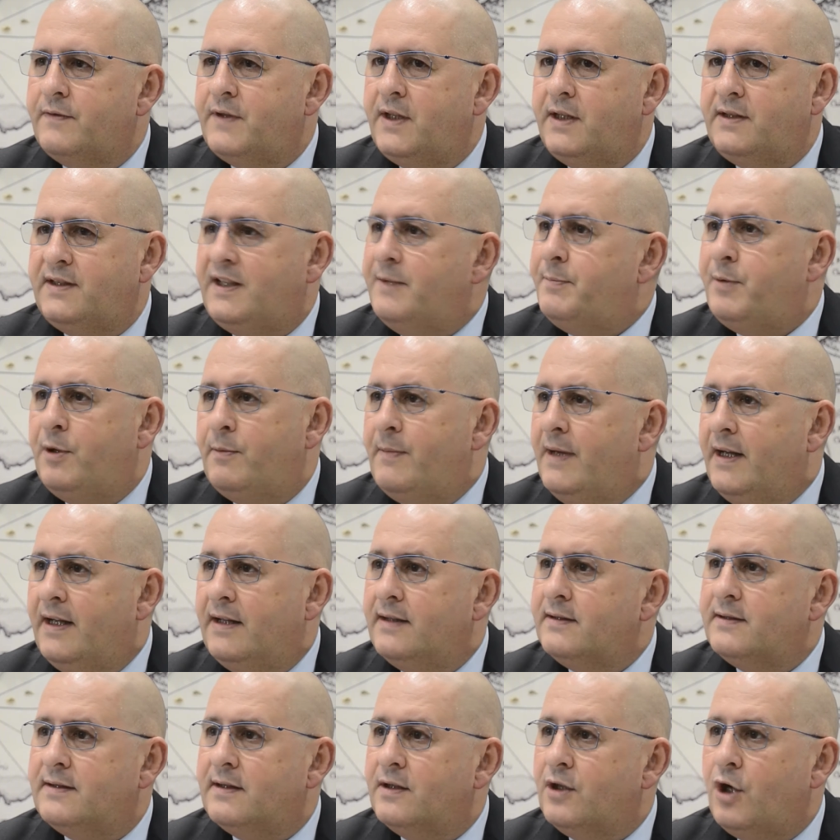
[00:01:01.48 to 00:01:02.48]
the
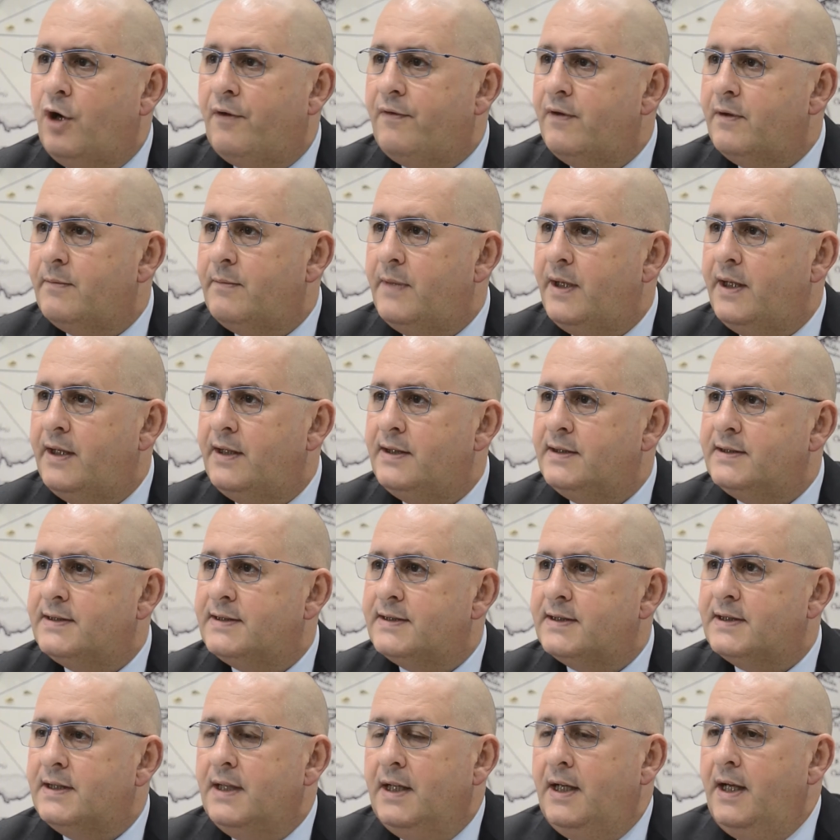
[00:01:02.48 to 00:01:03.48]
diplomat,
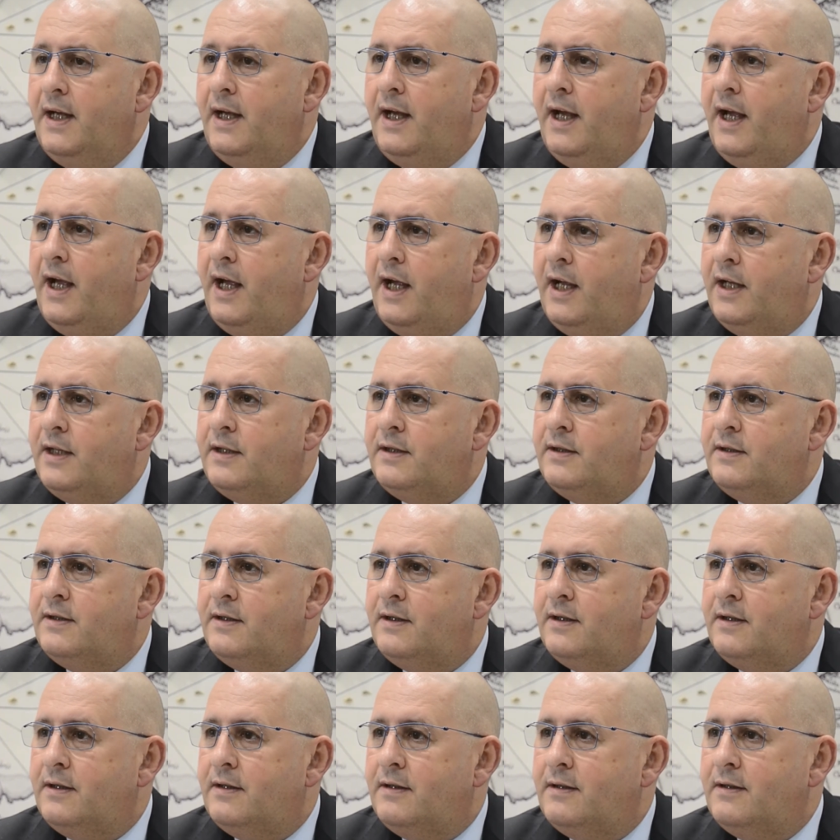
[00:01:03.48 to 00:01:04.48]
government, and
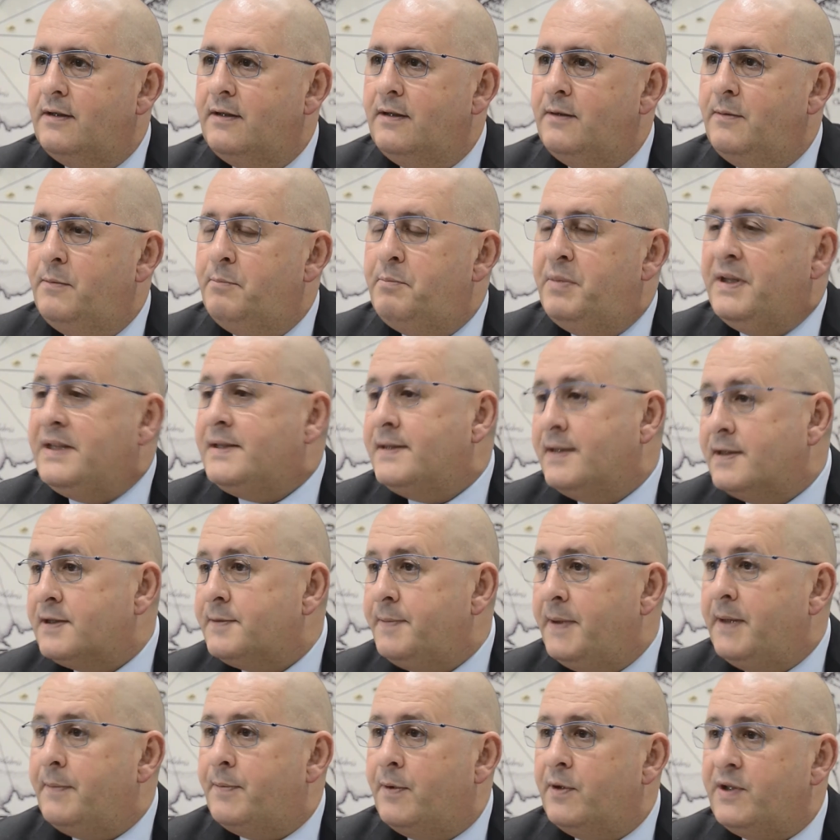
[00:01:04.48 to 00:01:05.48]
business
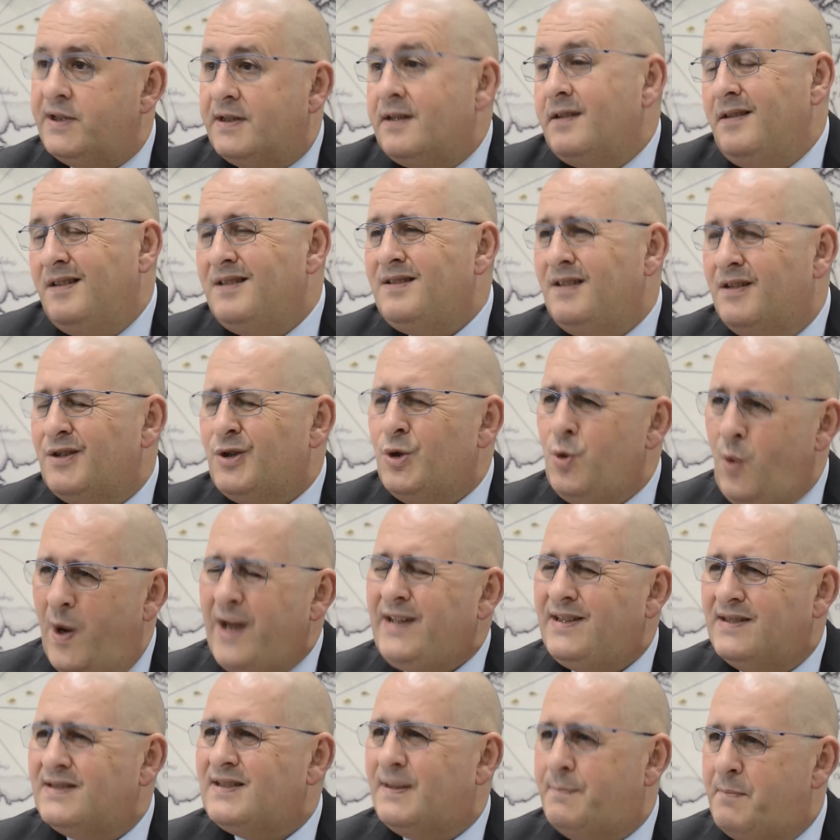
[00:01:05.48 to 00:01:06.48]
people.
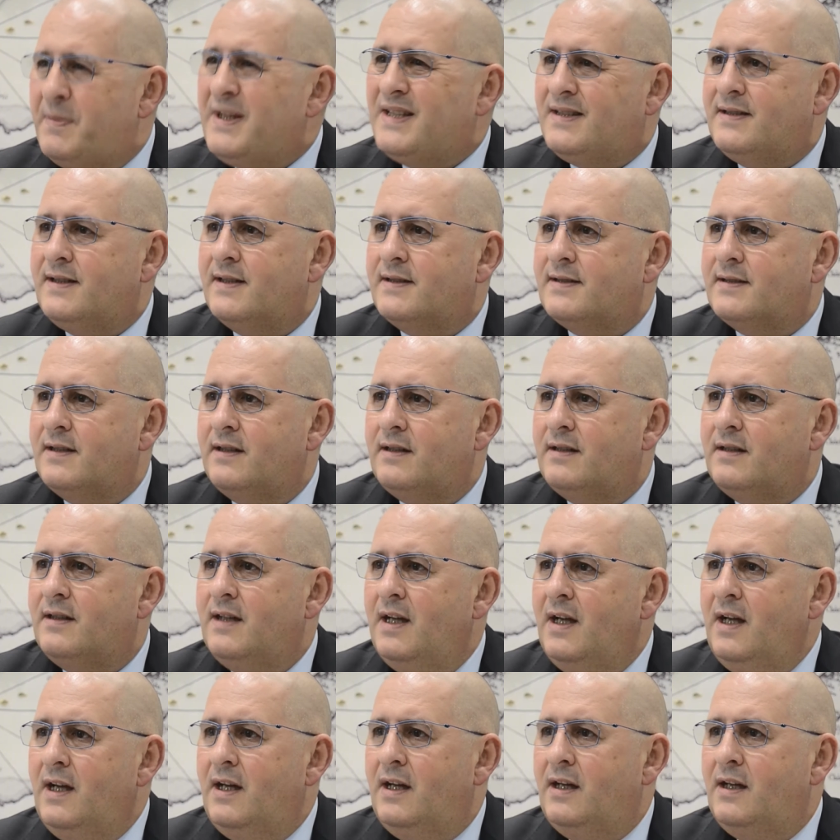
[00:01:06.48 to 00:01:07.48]
Kuwait is a business
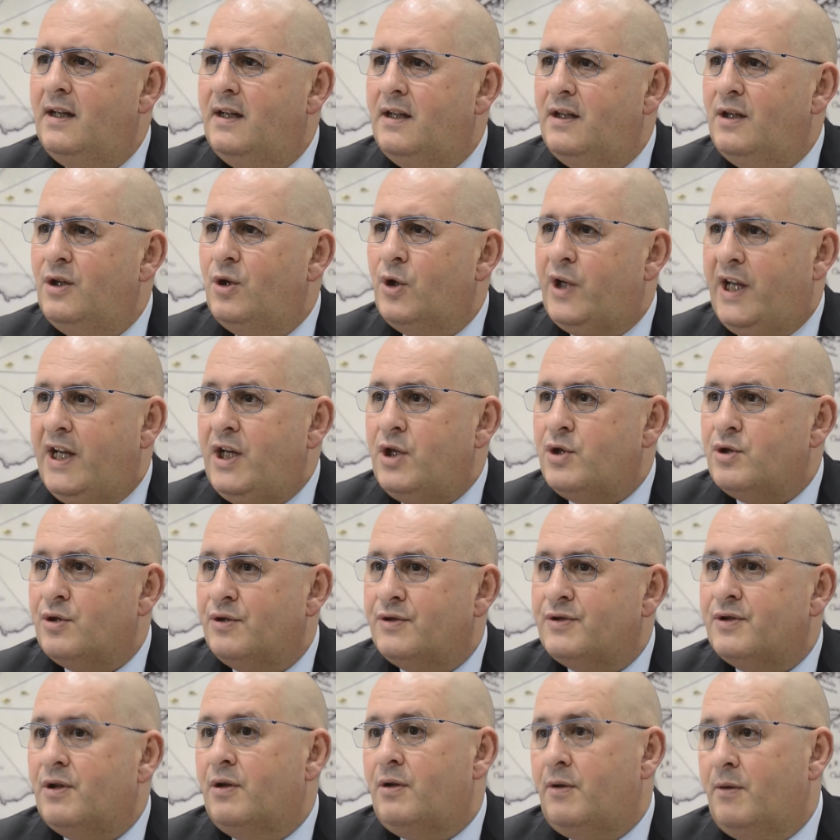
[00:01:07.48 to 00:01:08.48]
location,
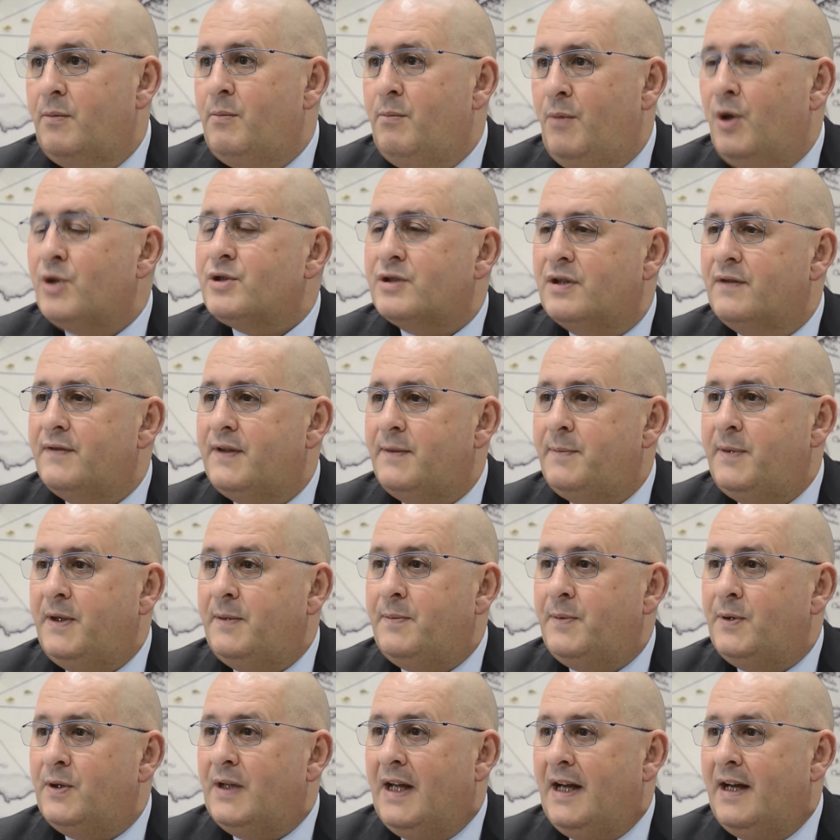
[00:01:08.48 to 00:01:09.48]
so most of the
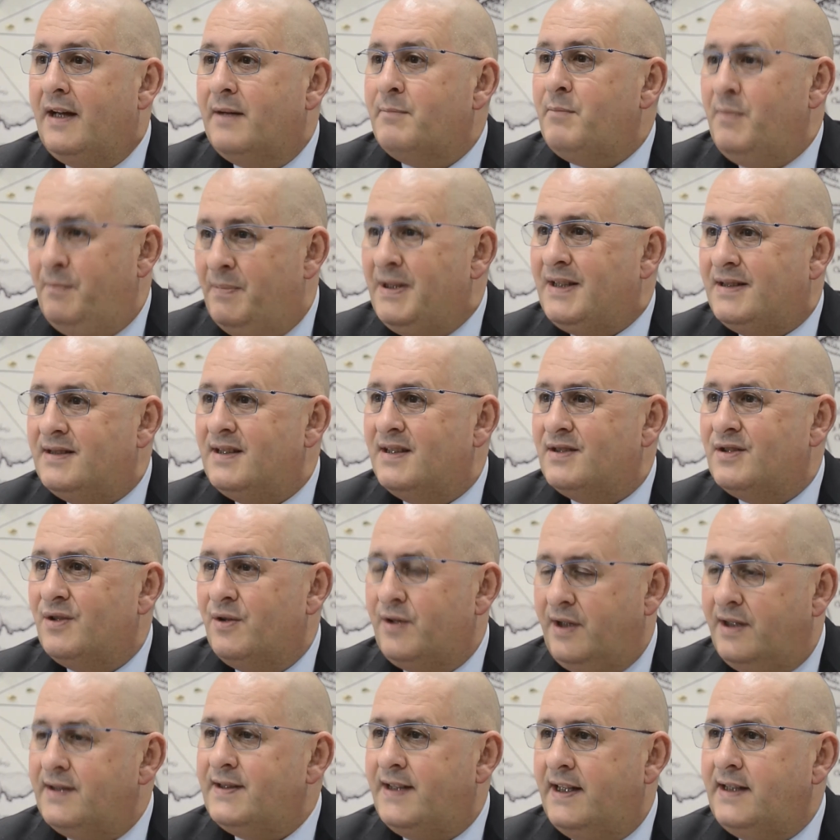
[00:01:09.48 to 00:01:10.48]
people are business
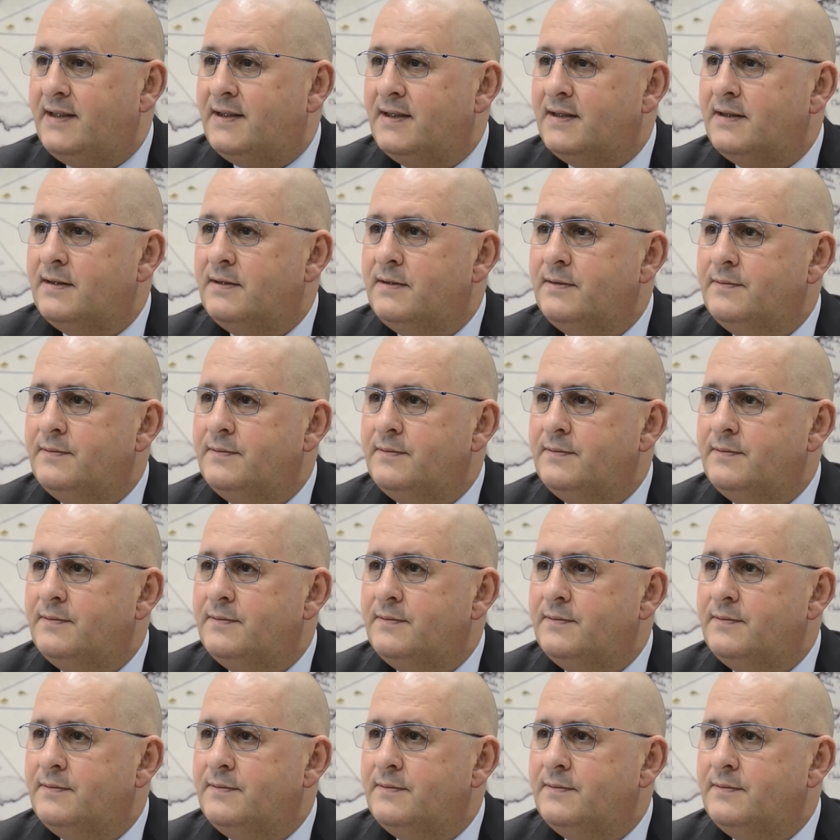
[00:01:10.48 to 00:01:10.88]
orientated.